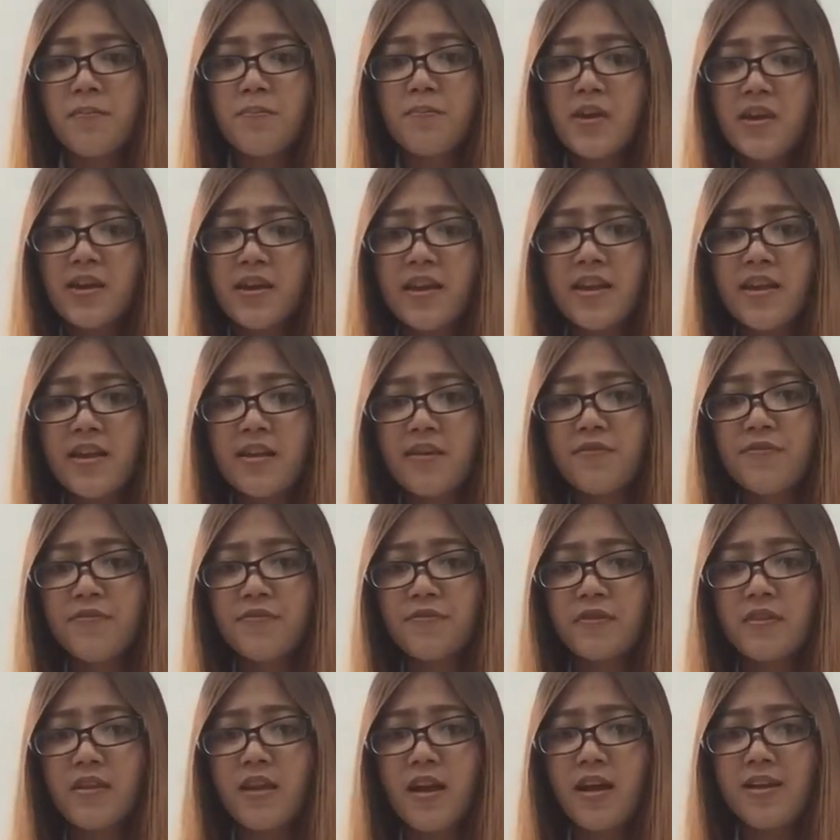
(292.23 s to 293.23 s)
belief
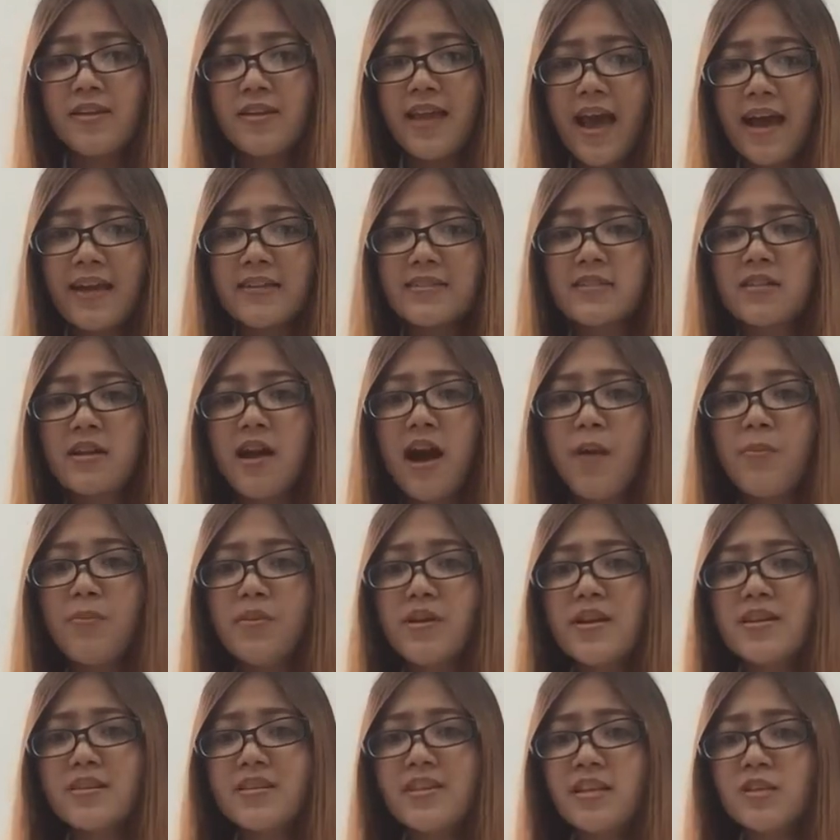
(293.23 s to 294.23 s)
that the
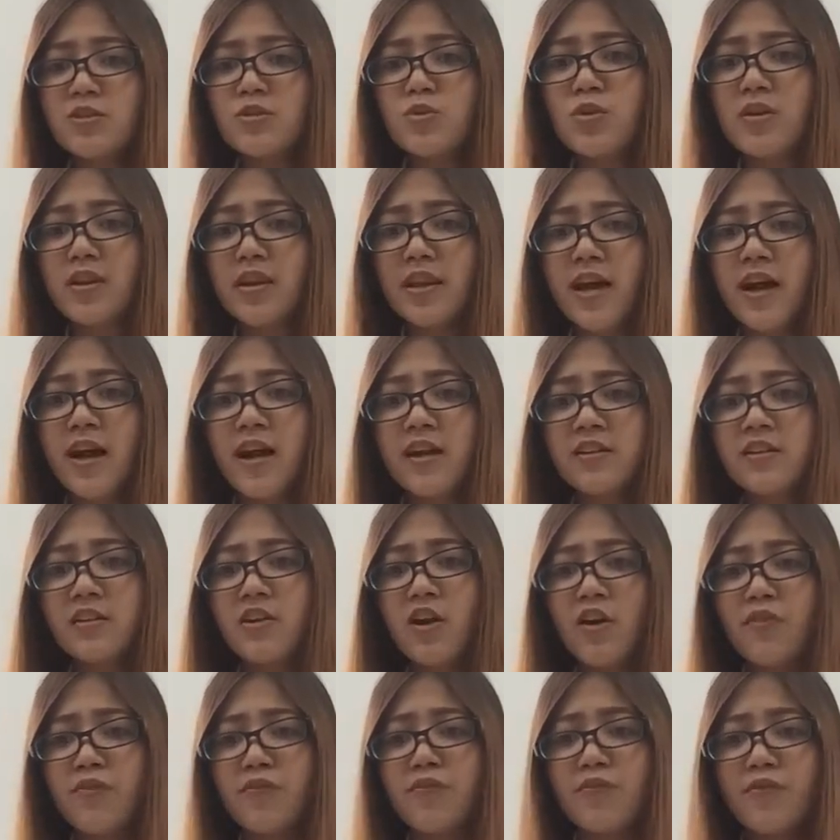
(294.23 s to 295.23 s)
ability to learn
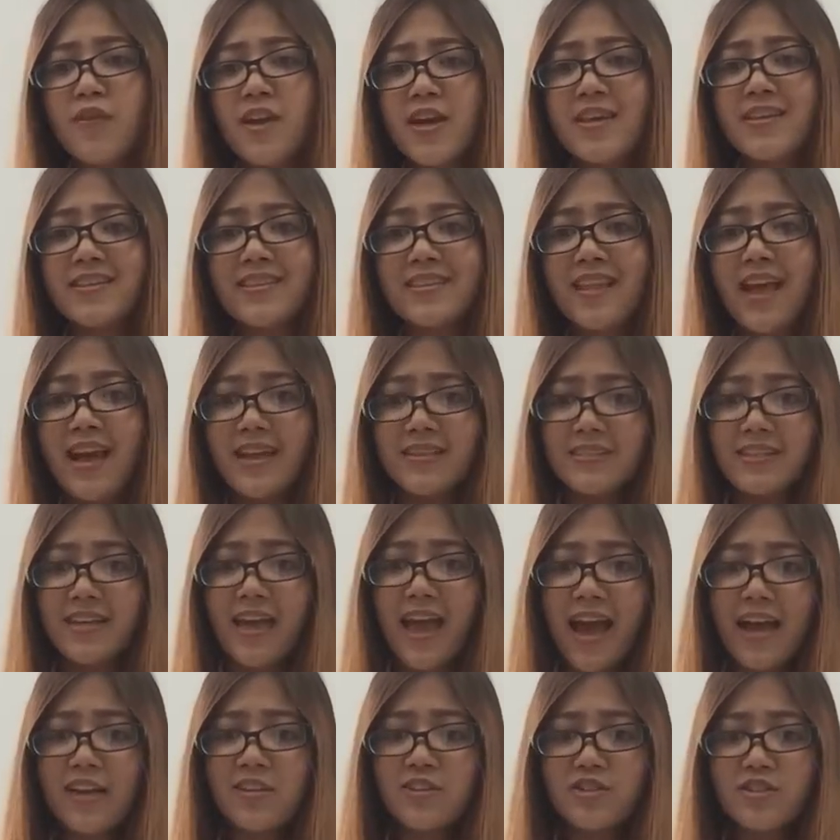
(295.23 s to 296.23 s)
not fixed that
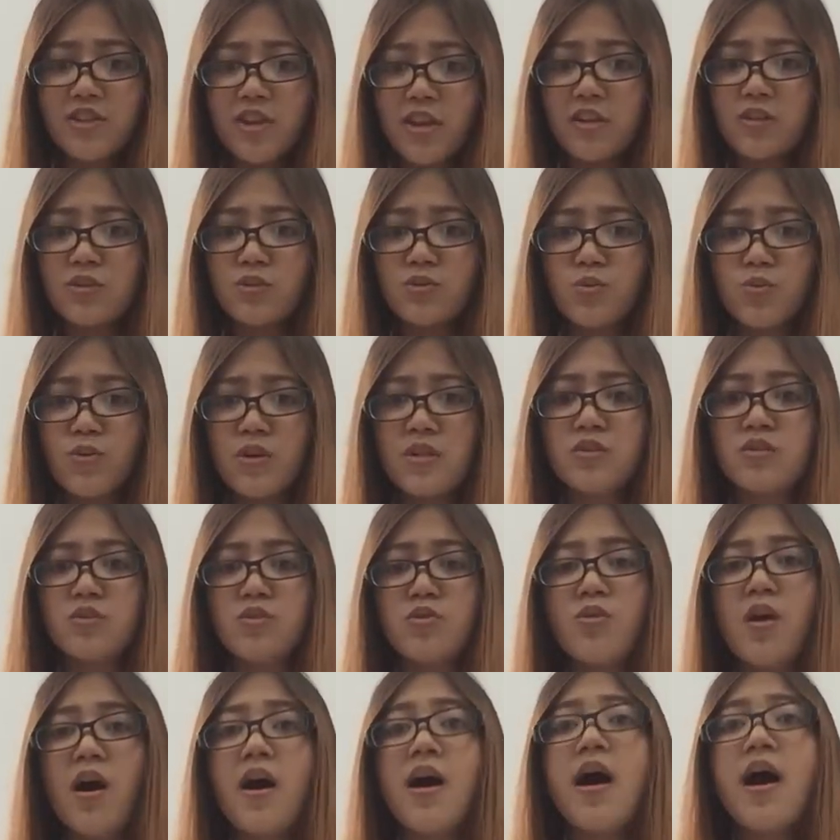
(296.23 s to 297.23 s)
can change with
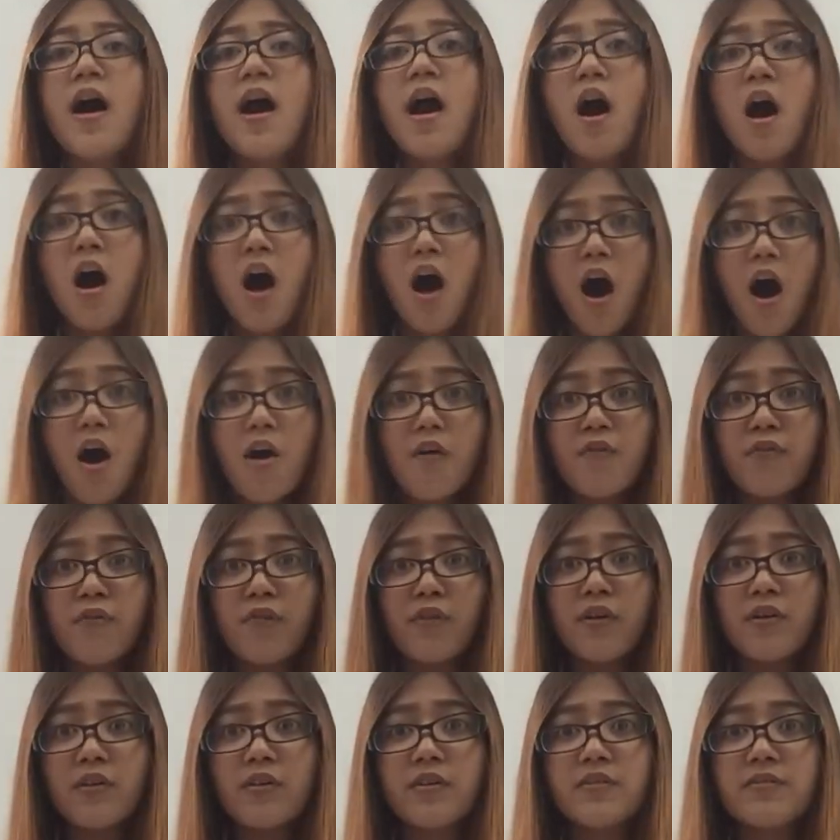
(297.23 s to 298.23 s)
your
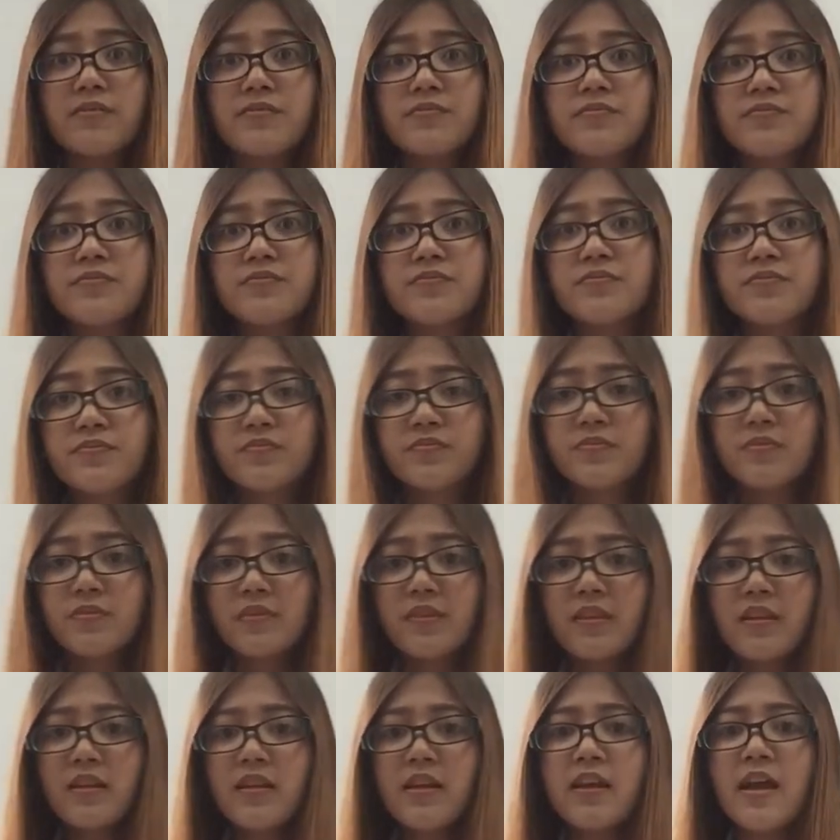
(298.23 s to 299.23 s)
offer.
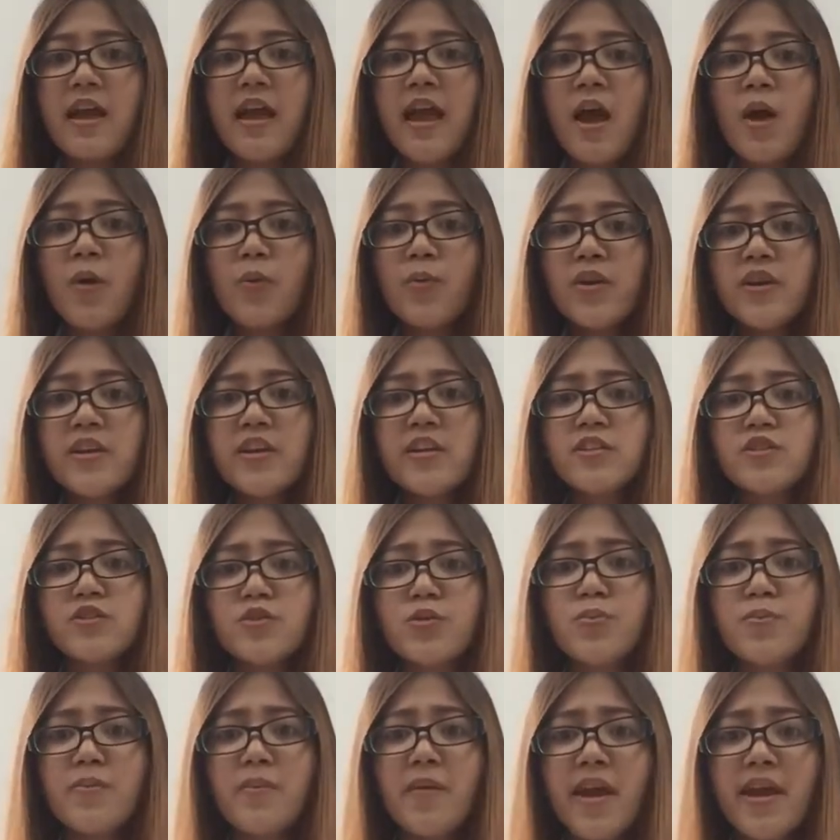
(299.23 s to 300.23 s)
We need
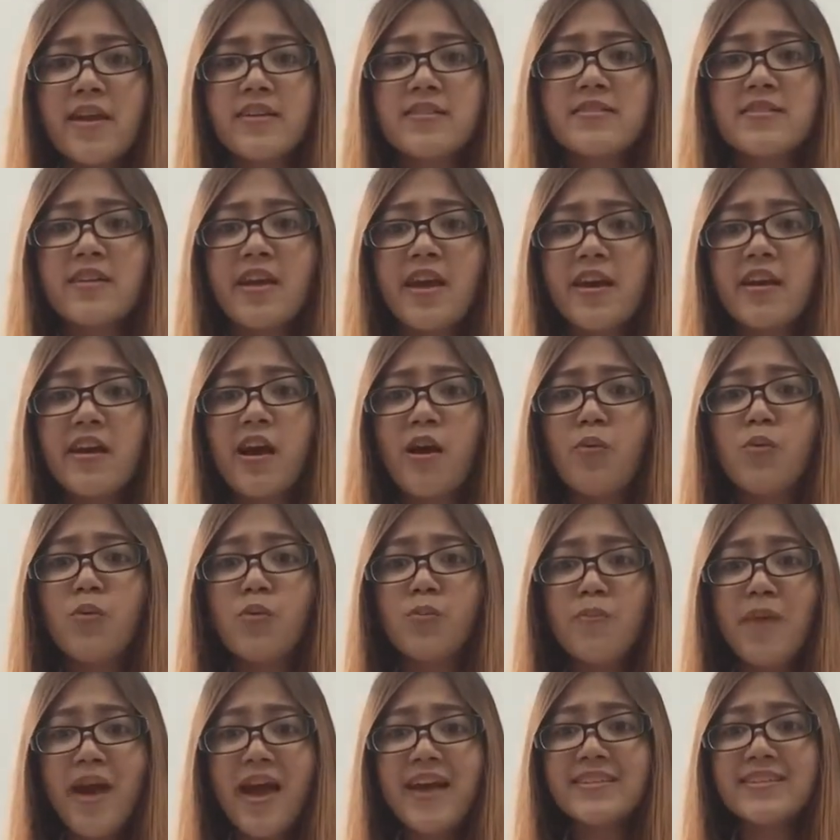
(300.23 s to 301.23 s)
to take our
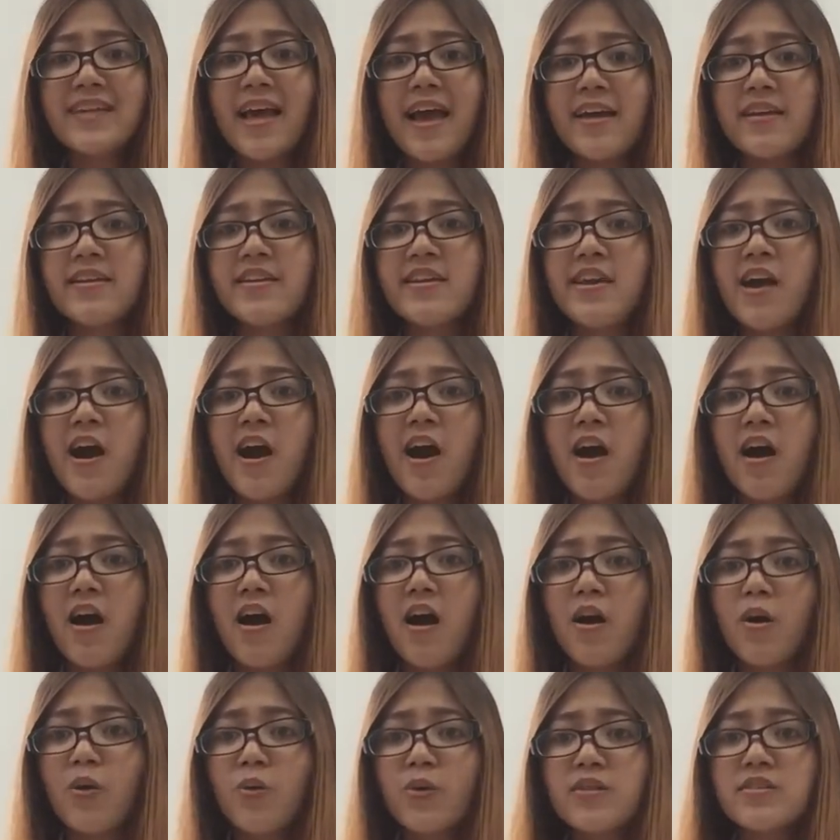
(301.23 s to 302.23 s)
best idea,
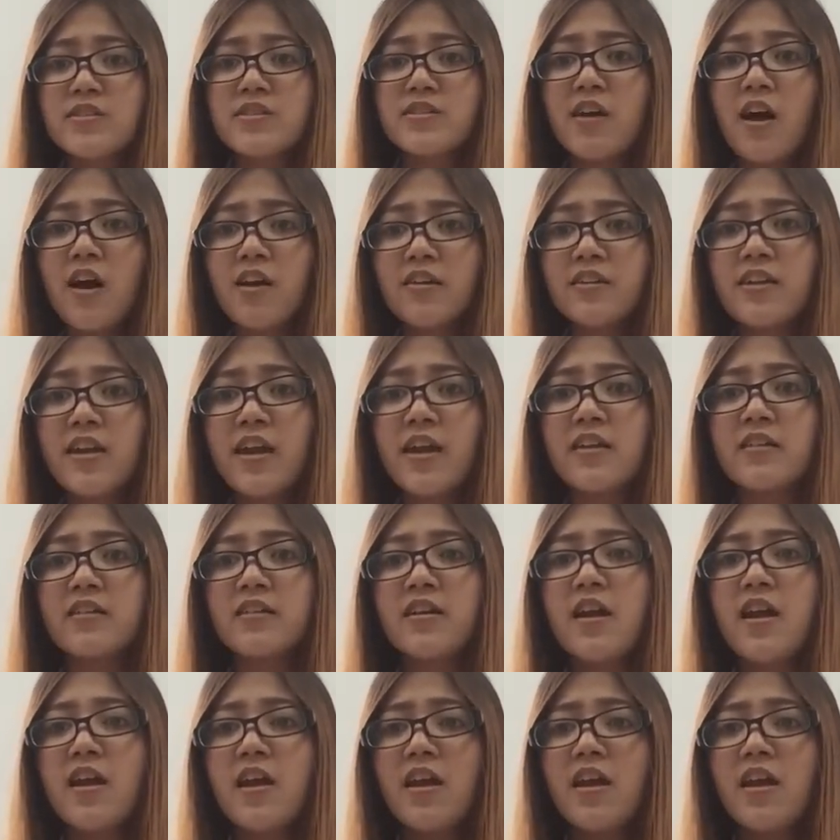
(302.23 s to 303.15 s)
our strongest